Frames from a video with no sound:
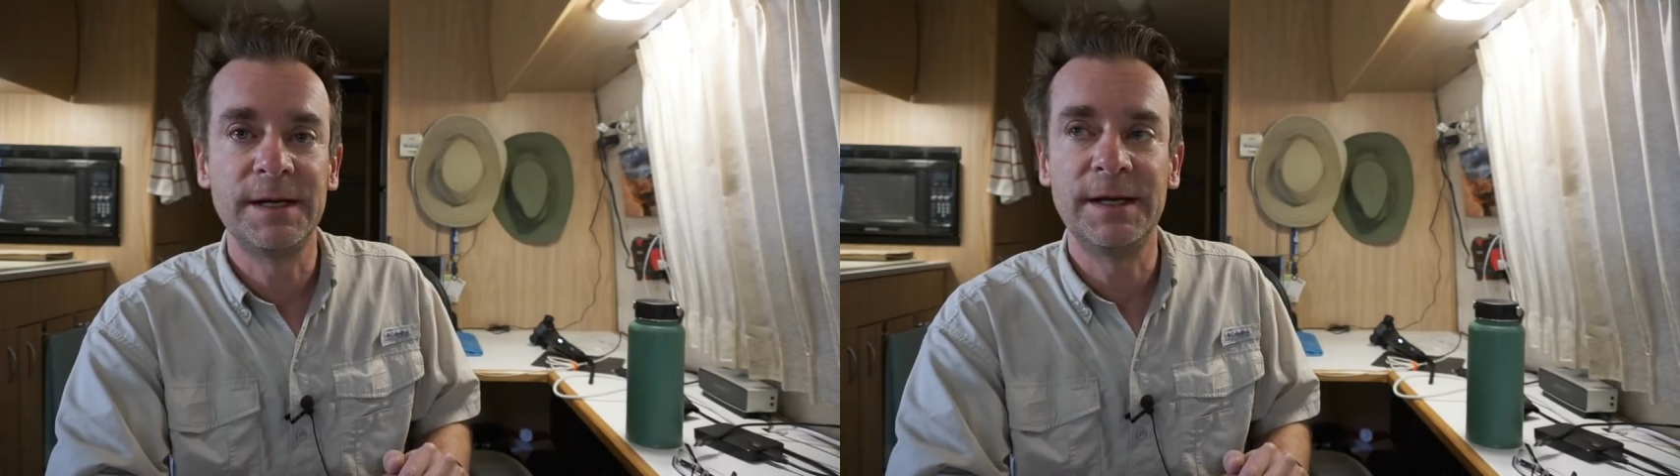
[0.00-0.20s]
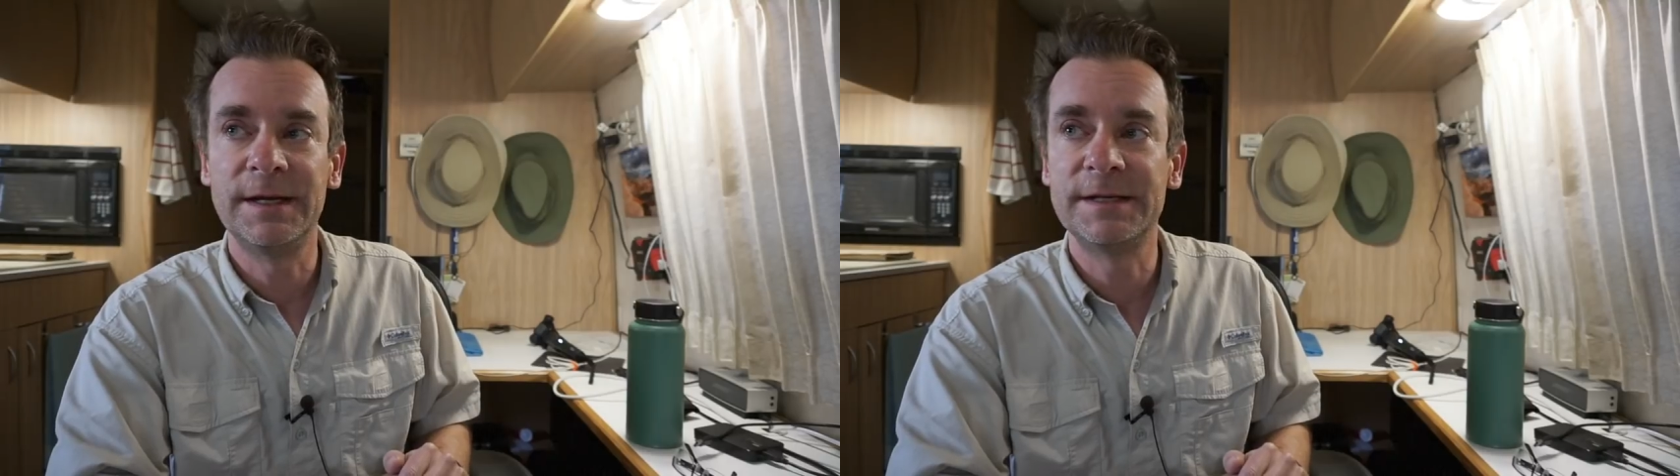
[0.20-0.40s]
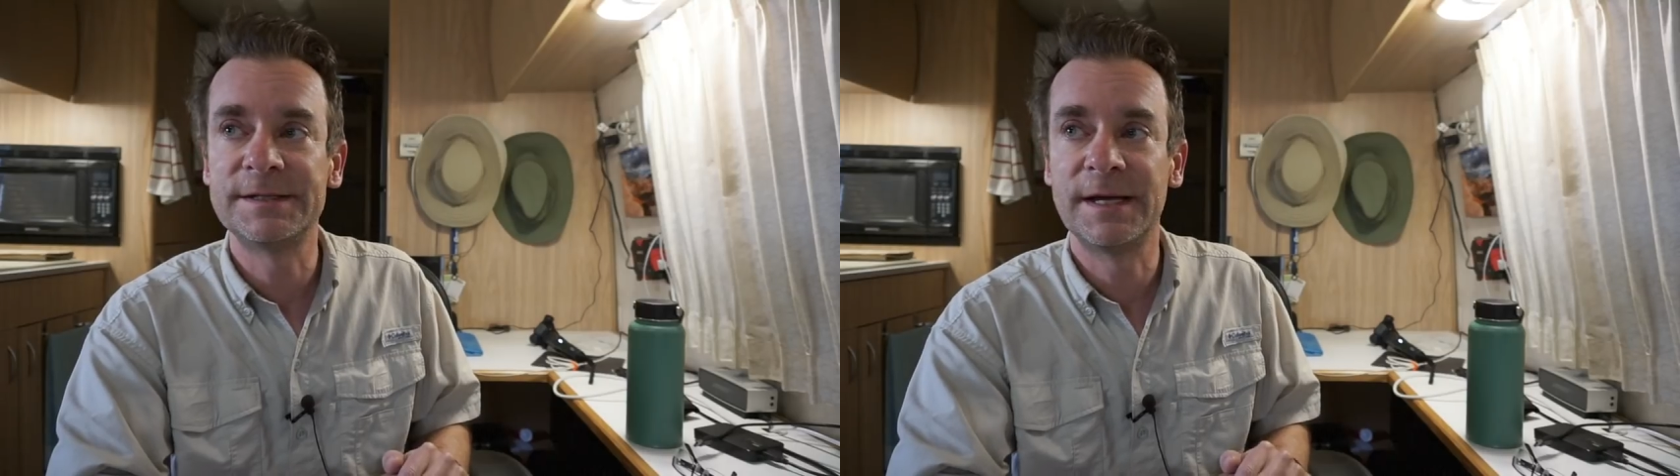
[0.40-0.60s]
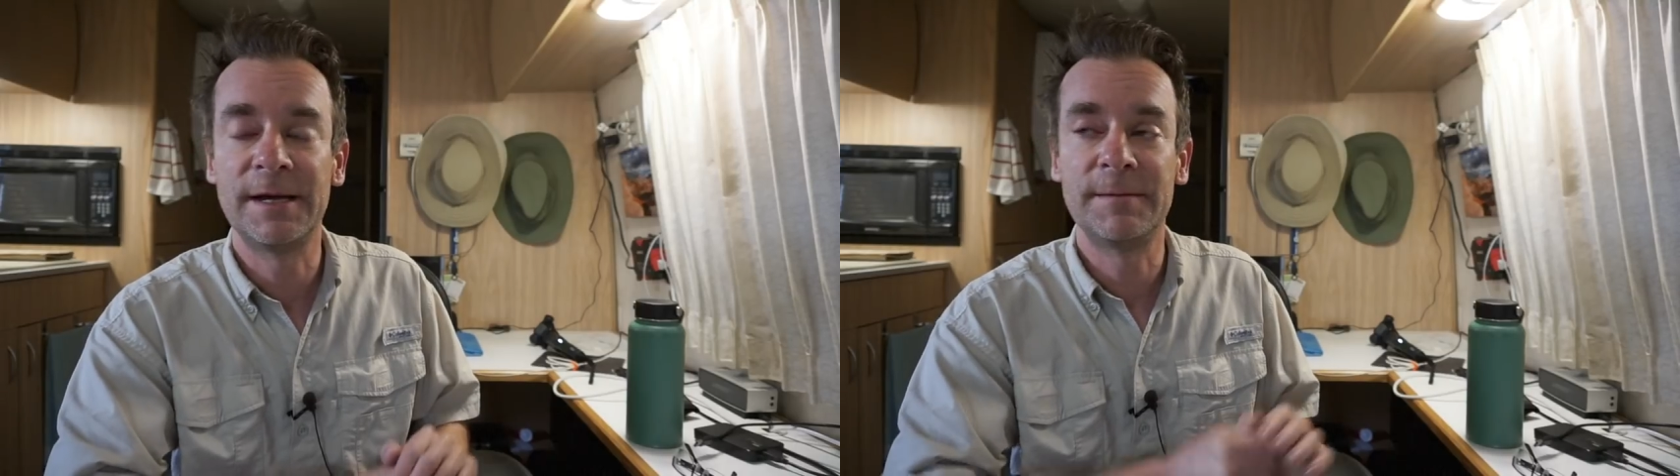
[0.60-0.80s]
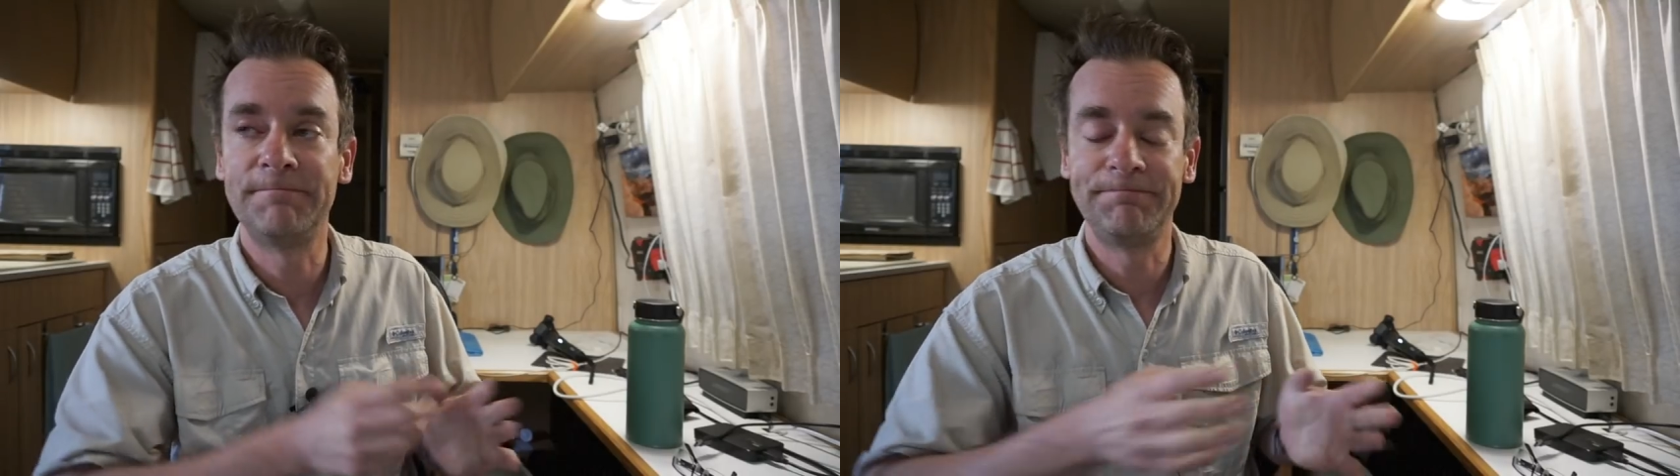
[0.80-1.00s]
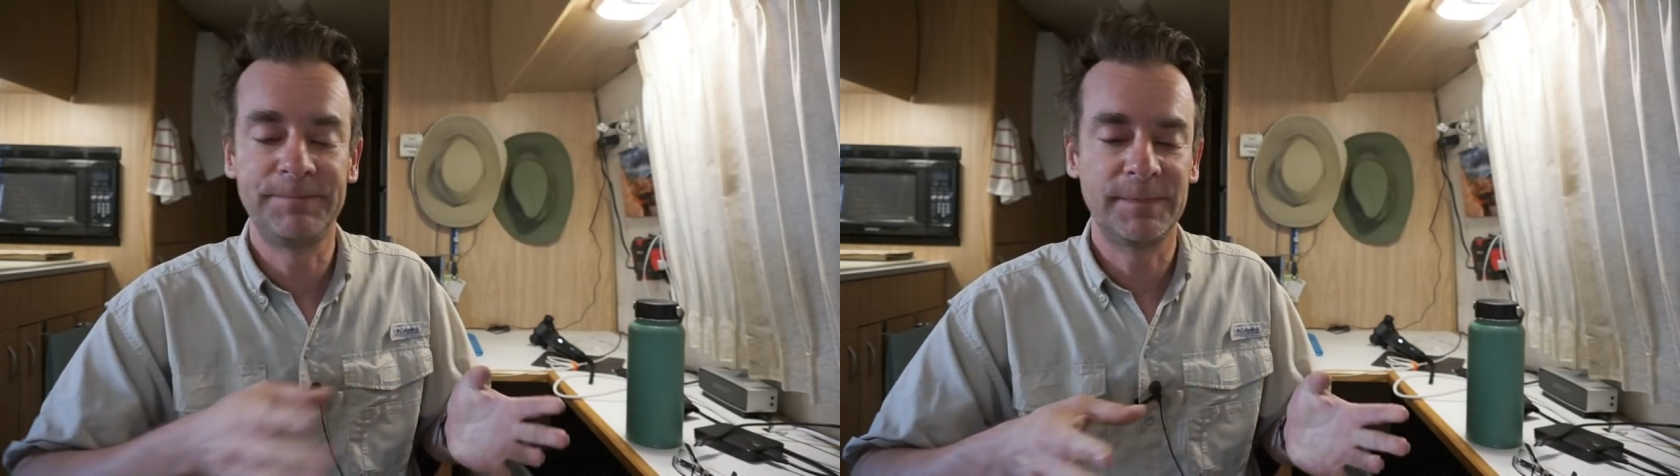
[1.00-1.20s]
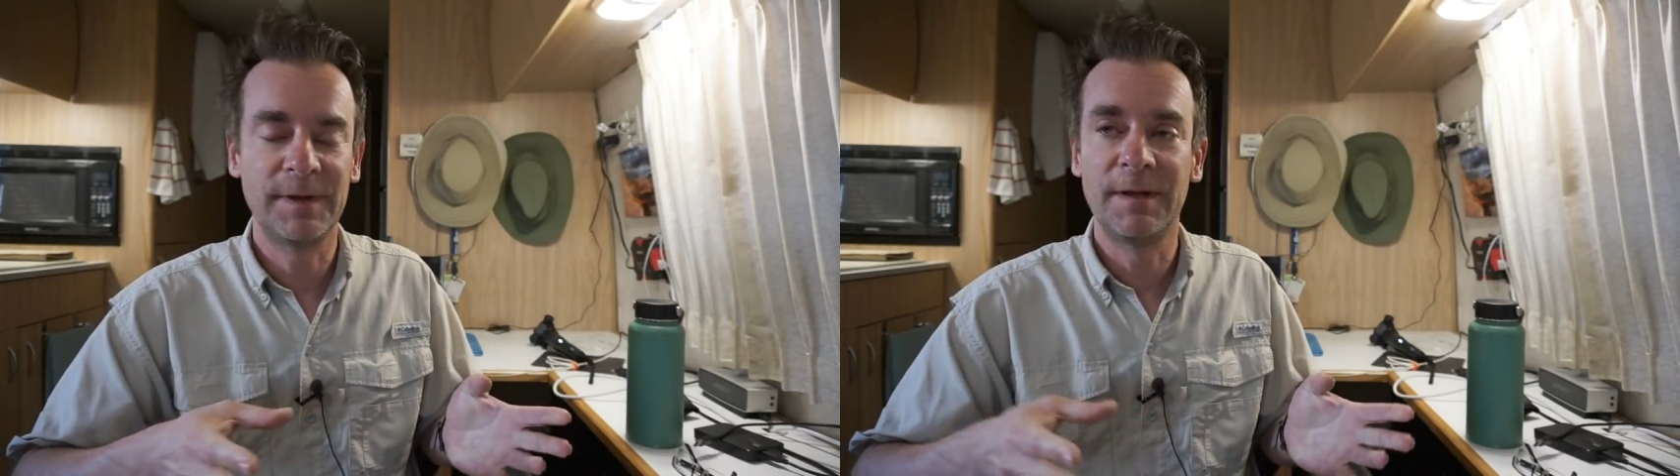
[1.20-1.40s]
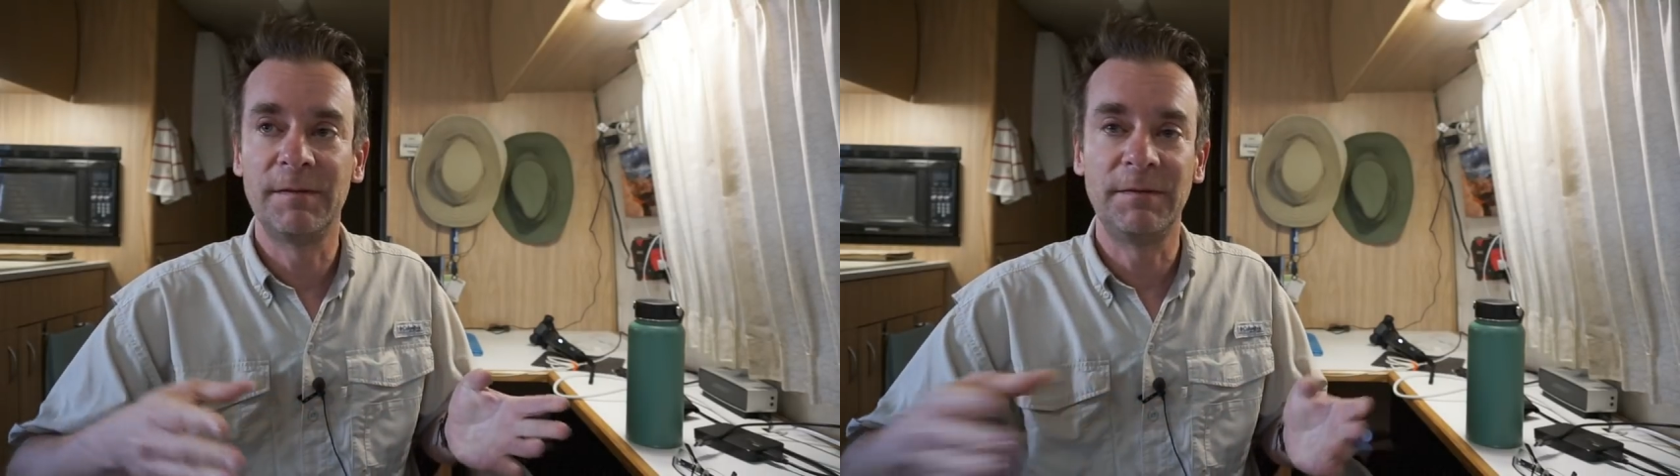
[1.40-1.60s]
is
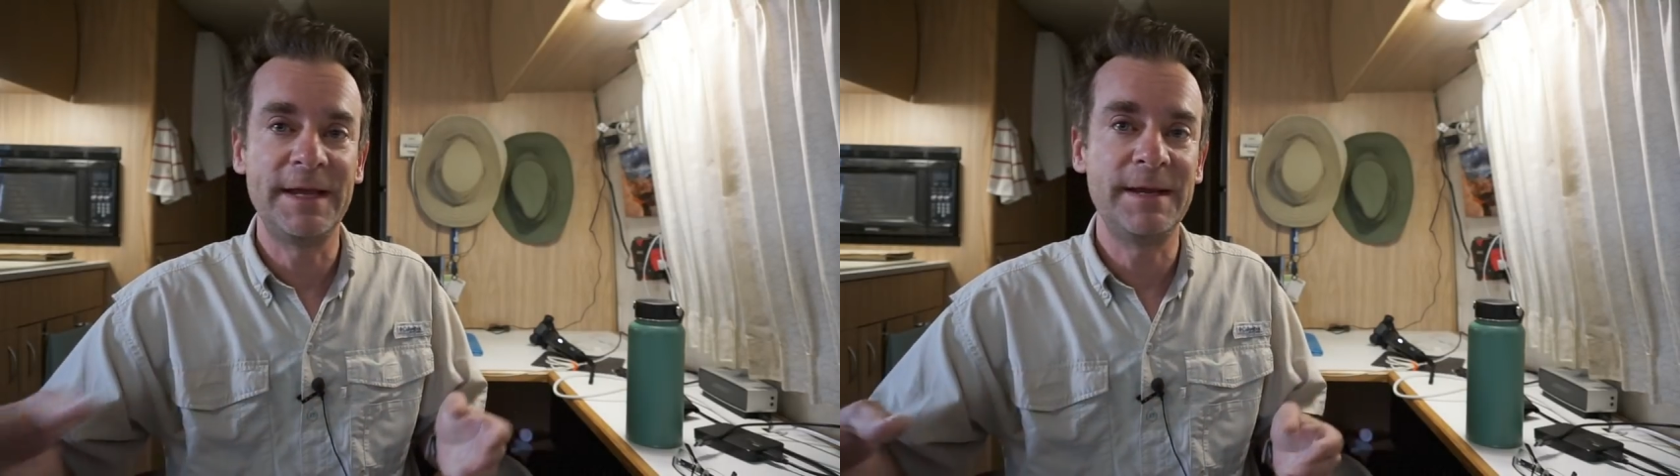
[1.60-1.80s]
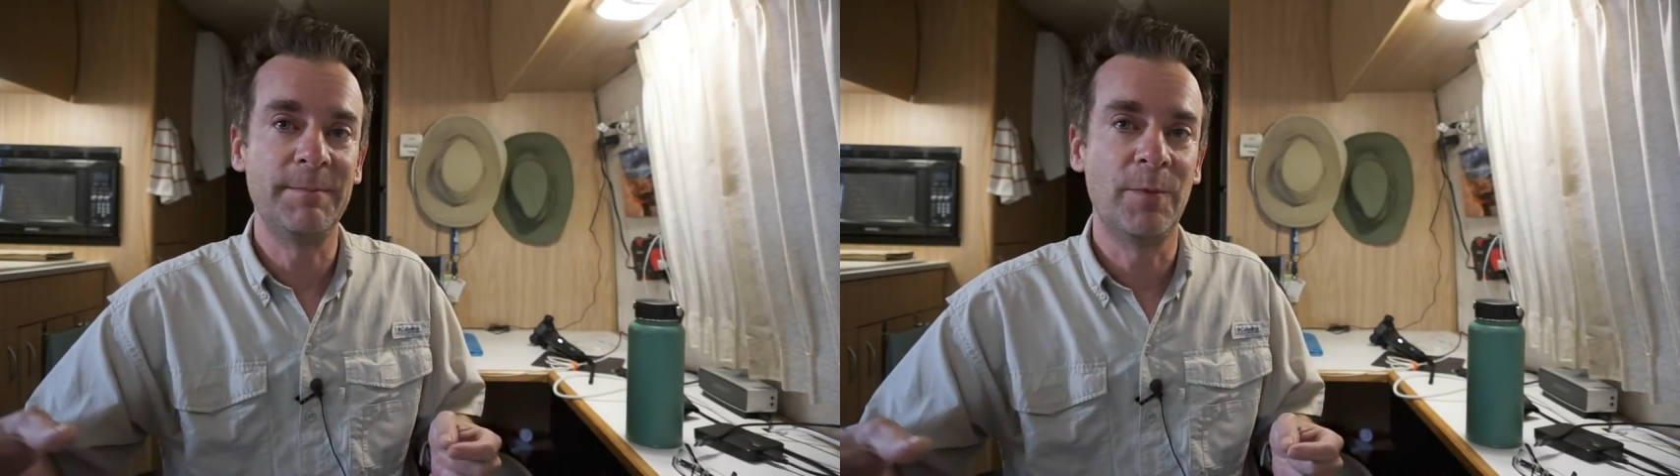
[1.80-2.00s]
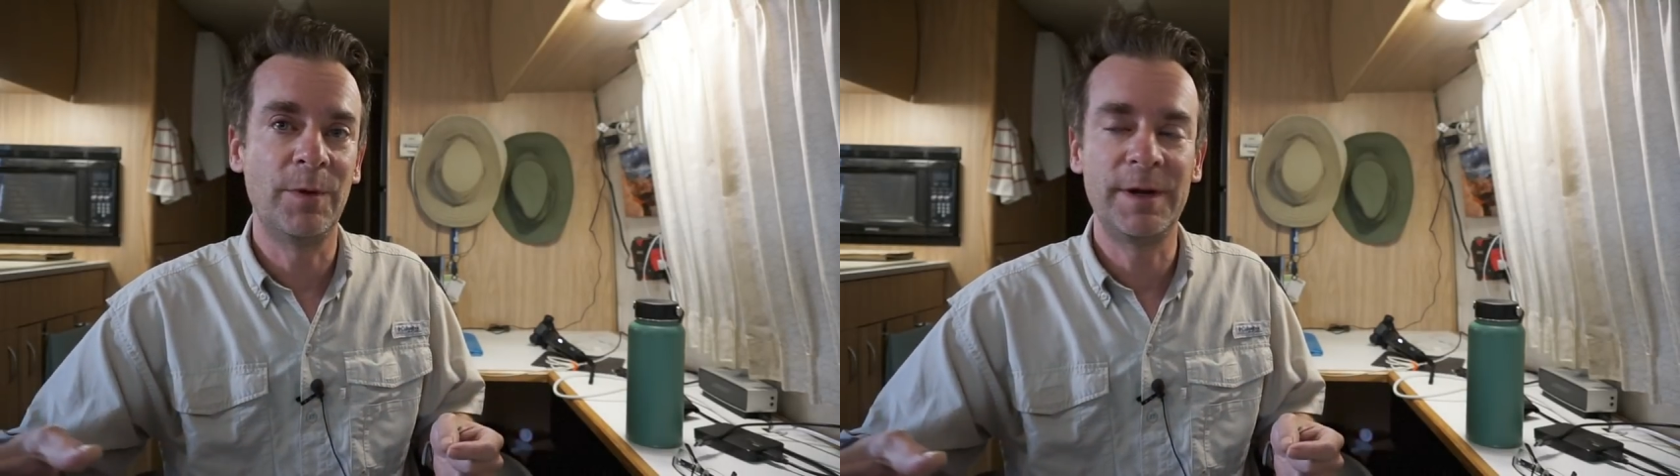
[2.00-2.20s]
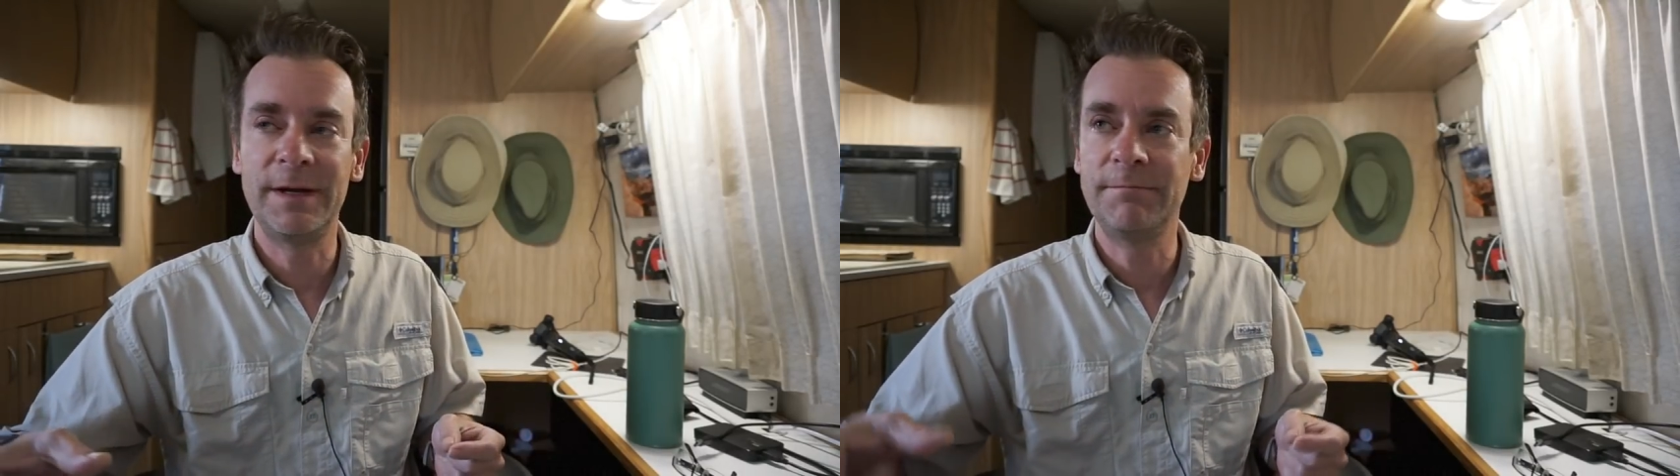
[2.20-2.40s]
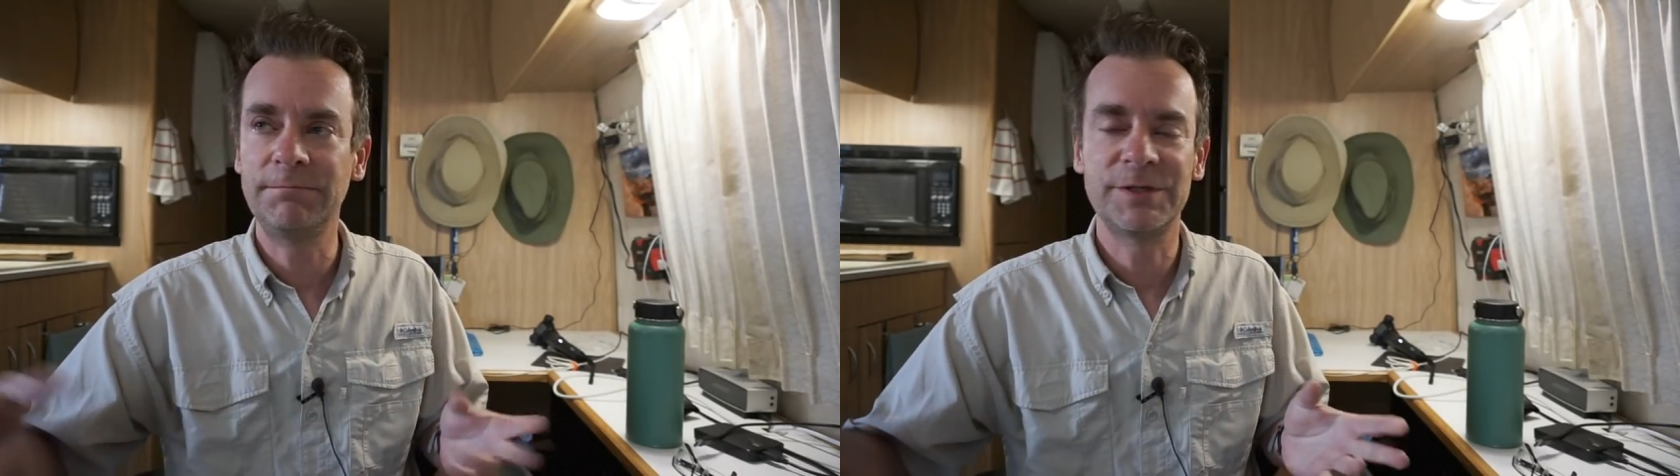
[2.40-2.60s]
late morning